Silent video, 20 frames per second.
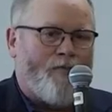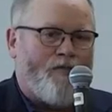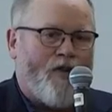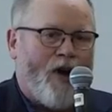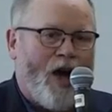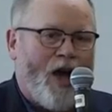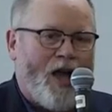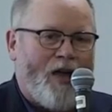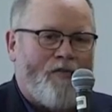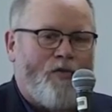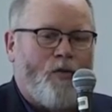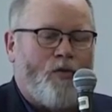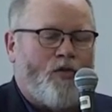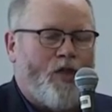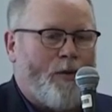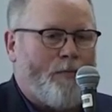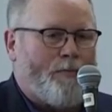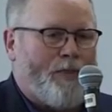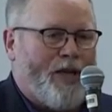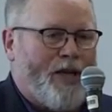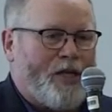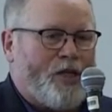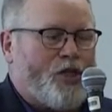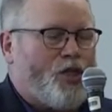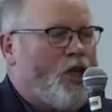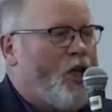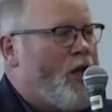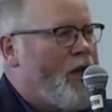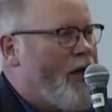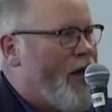five who then
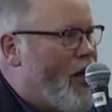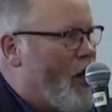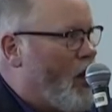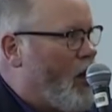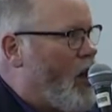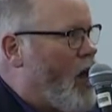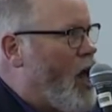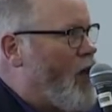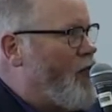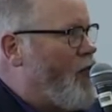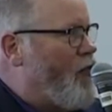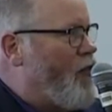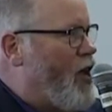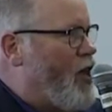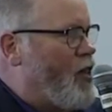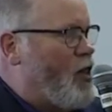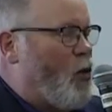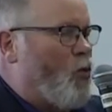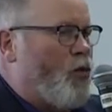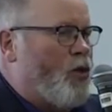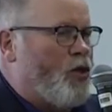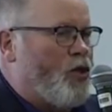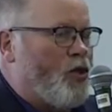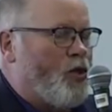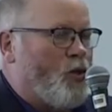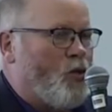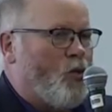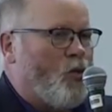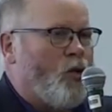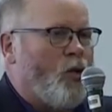pitch at a live event that we
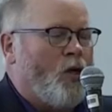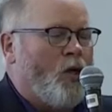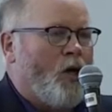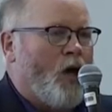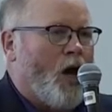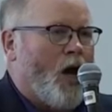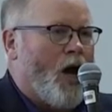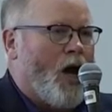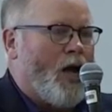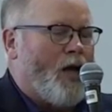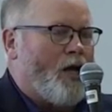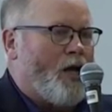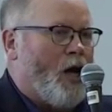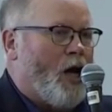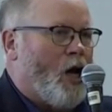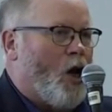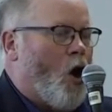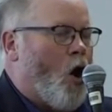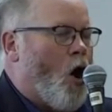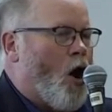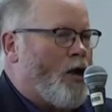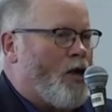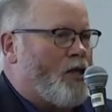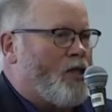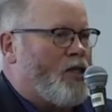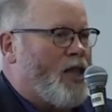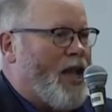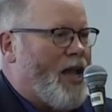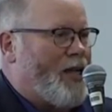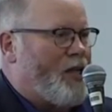do on
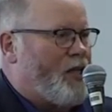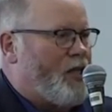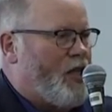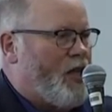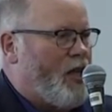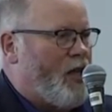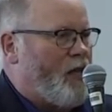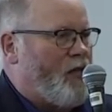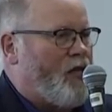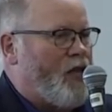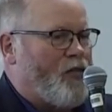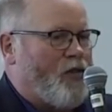August 18th at